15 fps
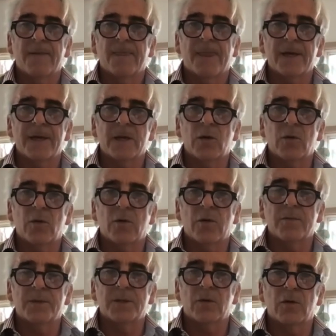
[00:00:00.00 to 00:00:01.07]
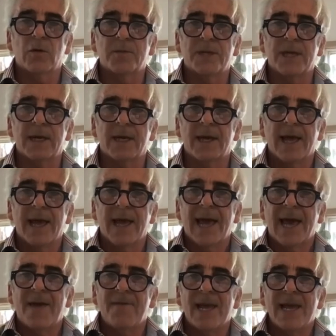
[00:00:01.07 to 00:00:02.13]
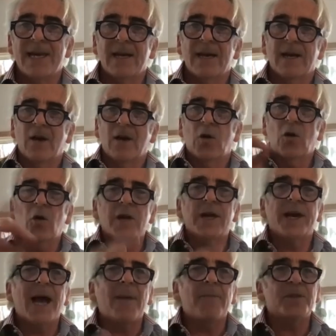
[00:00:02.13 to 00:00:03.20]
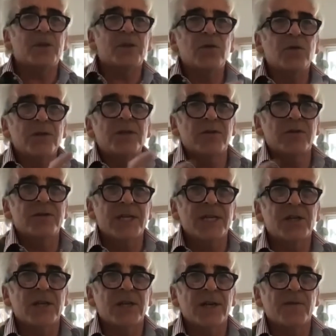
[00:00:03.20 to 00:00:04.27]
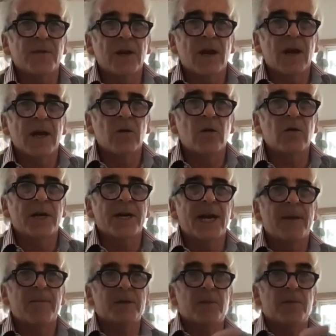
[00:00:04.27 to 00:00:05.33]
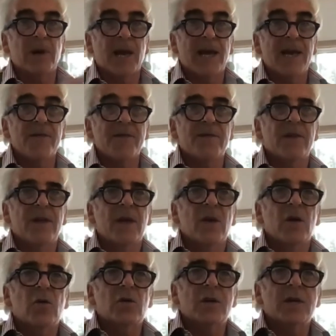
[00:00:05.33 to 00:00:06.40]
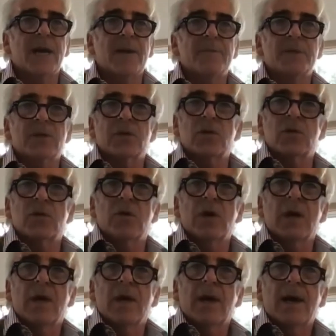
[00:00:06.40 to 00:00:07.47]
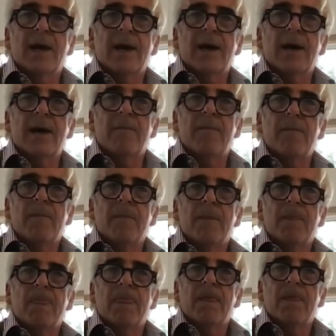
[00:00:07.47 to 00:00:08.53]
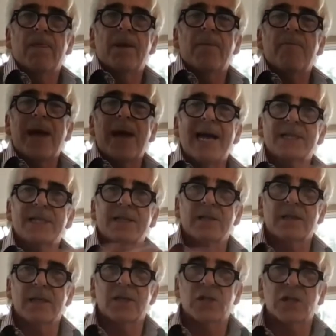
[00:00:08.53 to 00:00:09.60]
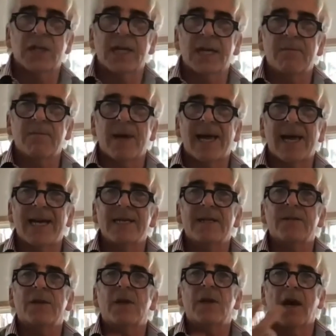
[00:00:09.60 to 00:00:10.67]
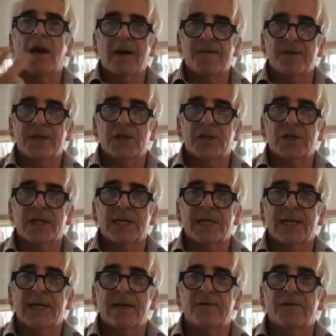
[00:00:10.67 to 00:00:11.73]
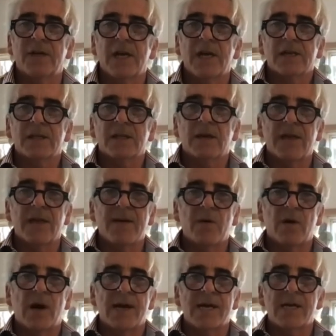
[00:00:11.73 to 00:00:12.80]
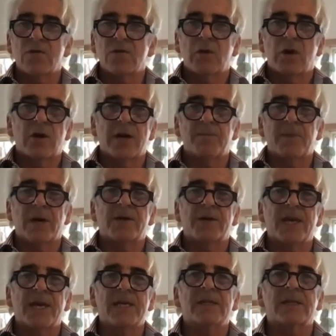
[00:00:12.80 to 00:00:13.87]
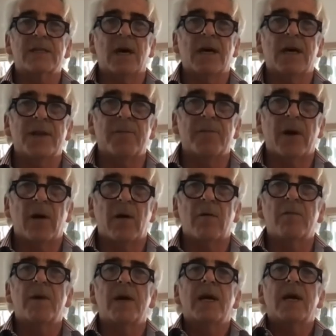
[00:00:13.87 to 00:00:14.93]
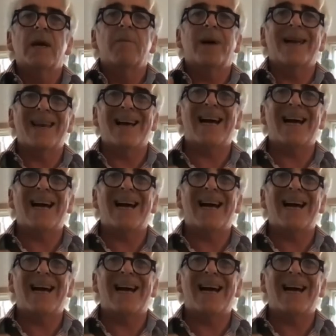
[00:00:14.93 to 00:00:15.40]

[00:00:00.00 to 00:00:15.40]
that you were absorbed in and then hook it up to the tradition, if you like, hook it up to Plath, hook it up to the patterns that she'd made and the life that she'd lived. So thereby you were both inside the poem, but